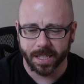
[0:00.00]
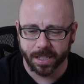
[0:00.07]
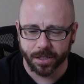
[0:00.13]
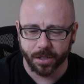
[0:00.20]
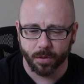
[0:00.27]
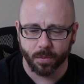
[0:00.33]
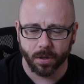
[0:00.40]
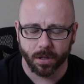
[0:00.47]
dig
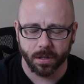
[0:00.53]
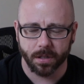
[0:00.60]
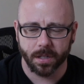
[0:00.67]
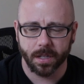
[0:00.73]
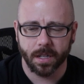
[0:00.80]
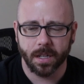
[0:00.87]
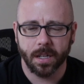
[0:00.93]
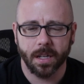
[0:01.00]
into your word.
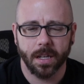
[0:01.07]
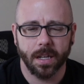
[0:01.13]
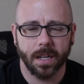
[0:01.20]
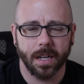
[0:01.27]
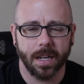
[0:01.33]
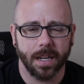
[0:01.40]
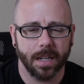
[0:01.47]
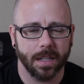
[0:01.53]

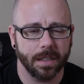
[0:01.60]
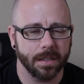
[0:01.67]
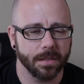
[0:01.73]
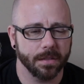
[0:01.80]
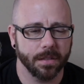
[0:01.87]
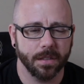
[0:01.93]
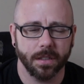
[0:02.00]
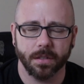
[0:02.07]

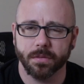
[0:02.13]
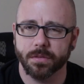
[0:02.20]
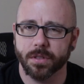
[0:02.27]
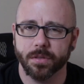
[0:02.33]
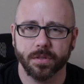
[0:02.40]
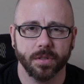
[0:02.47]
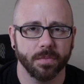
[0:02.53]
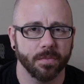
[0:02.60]

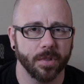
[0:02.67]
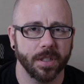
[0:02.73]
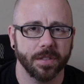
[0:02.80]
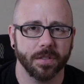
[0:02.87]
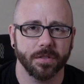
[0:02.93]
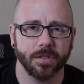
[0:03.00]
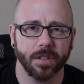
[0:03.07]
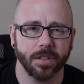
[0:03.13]
Do some
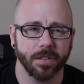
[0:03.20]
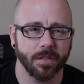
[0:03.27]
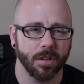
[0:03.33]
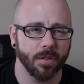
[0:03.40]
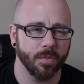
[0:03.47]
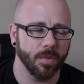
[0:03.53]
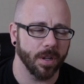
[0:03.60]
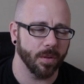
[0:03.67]
research on your
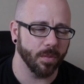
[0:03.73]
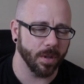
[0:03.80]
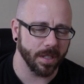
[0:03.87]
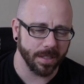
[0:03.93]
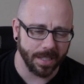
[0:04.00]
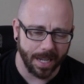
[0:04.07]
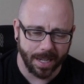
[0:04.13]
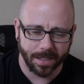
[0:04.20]
own. What
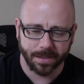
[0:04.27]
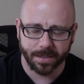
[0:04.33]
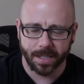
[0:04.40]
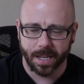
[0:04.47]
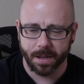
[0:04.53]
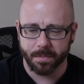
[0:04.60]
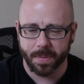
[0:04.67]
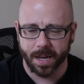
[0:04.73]
does God
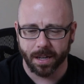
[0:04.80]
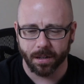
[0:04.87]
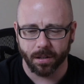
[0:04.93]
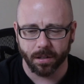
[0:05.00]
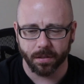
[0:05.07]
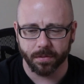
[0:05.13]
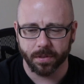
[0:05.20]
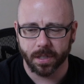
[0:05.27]
say about
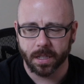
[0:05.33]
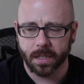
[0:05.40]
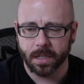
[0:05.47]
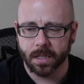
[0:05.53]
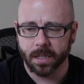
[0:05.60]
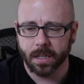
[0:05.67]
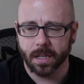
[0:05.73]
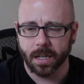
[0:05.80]
all
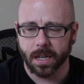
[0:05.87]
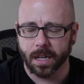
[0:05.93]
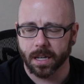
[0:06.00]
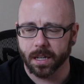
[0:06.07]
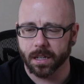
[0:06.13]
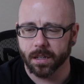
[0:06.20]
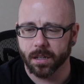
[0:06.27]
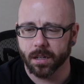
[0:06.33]

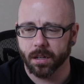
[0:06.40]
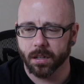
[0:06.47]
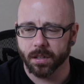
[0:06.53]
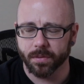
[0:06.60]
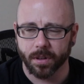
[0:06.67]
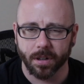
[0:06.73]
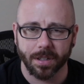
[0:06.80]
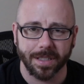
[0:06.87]

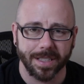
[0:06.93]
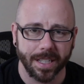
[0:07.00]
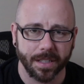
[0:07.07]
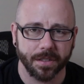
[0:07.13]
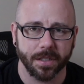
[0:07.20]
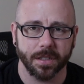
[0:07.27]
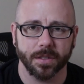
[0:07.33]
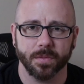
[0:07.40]
of our
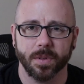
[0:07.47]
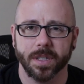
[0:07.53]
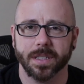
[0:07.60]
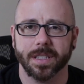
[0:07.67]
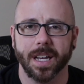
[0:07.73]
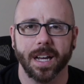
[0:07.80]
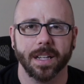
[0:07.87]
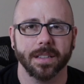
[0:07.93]
addictions? What does
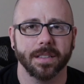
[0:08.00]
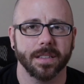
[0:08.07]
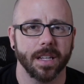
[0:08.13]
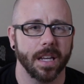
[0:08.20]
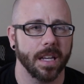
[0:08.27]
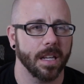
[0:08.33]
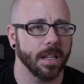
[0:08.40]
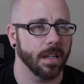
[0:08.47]
God
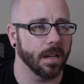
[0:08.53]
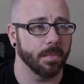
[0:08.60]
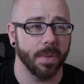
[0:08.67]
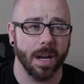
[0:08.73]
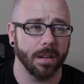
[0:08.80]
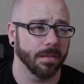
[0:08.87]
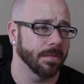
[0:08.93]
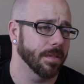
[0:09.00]
say
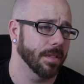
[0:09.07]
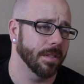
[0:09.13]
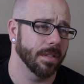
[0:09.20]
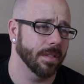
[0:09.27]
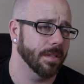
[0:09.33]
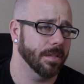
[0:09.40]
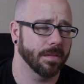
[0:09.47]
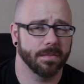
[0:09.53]
about
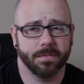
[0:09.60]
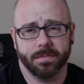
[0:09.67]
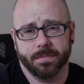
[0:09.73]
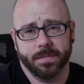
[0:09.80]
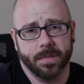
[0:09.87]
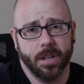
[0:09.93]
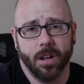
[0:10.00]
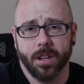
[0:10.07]

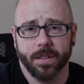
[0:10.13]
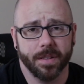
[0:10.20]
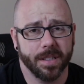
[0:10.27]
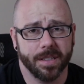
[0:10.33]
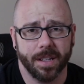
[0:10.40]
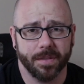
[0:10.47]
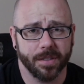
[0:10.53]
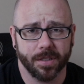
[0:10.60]
all of the
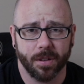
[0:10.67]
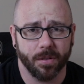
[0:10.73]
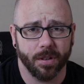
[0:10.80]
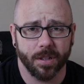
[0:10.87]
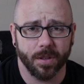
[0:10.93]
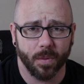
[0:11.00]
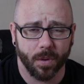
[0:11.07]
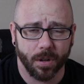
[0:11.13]
stuff that's going
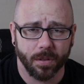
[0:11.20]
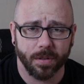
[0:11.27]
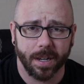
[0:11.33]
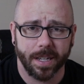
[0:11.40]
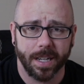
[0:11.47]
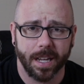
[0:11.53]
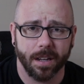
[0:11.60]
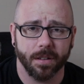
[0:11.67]
on in the world
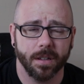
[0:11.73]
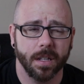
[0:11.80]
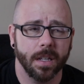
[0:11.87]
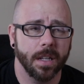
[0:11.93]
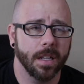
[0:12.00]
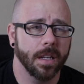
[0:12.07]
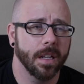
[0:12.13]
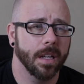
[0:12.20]
right
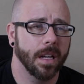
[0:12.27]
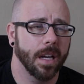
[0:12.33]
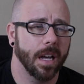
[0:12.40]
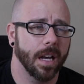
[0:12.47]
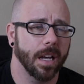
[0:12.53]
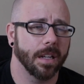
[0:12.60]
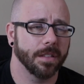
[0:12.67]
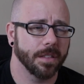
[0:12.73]

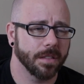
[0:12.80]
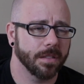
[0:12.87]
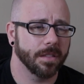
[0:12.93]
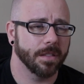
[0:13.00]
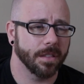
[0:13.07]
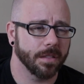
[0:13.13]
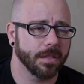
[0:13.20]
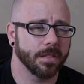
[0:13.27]
now?
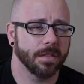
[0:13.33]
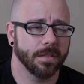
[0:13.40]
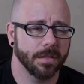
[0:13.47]
Just